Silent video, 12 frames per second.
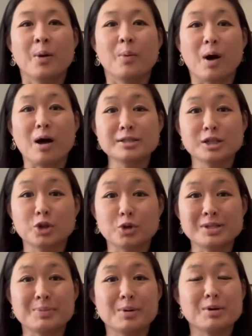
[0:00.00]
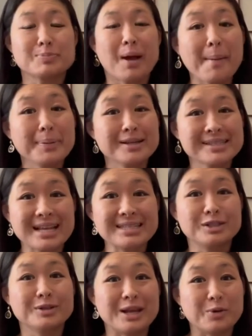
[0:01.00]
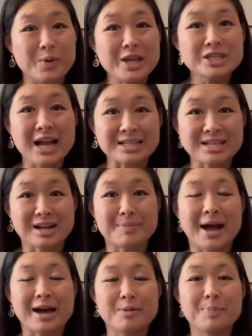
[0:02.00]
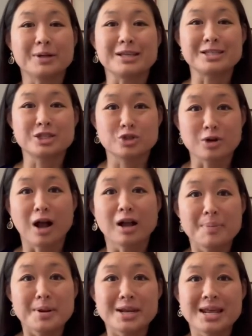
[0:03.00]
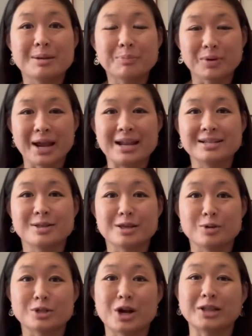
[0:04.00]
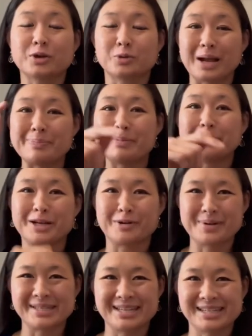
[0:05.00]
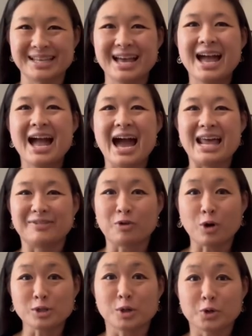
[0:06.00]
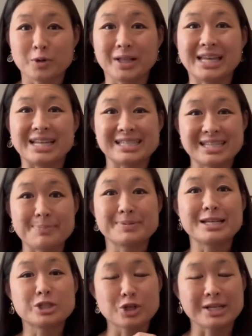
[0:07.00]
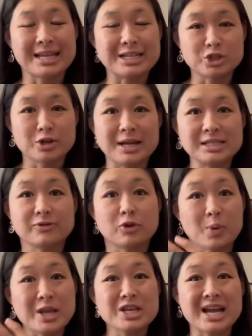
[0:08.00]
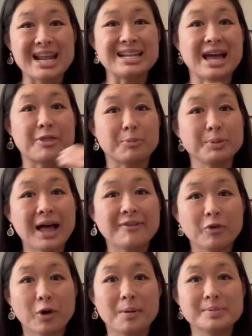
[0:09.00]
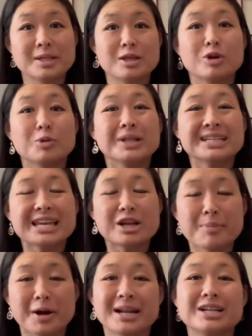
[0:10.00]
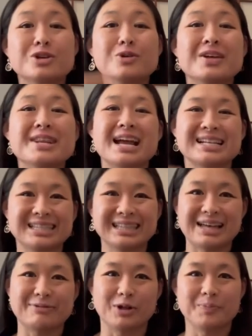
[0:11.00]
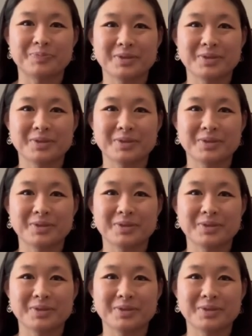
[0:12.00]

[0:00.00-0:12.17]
We'll also go through some of the most popular sites, including WeChat, to talk about how to build a strong community and brand so that you attract the right people to your business. And of course, we'll go through the latest tips, tricks, and trends for WeChat and other platforms so that you can really take your marketing to the next level.